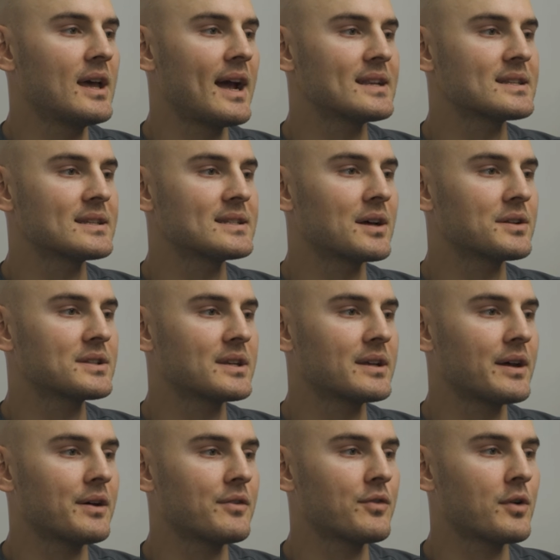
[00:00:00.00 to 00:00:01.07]
has a delta
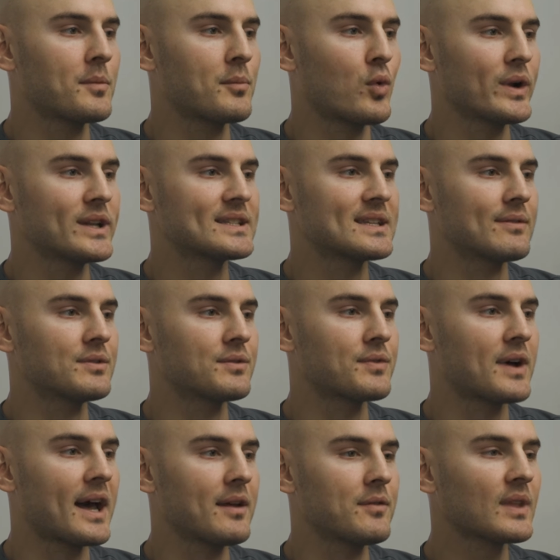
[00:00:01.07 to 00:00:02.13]
of
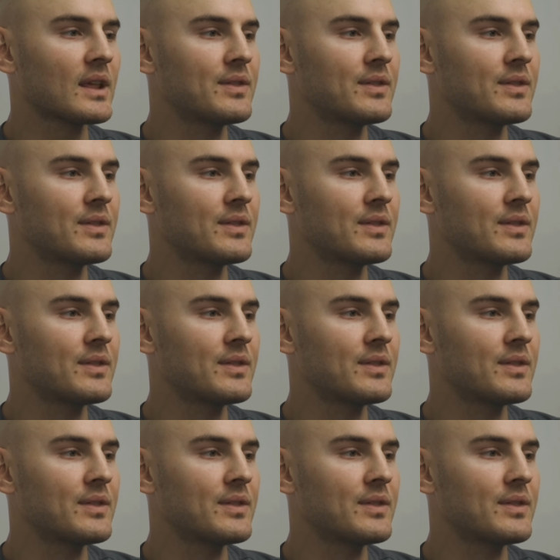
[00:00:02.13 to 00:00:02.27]
0.75.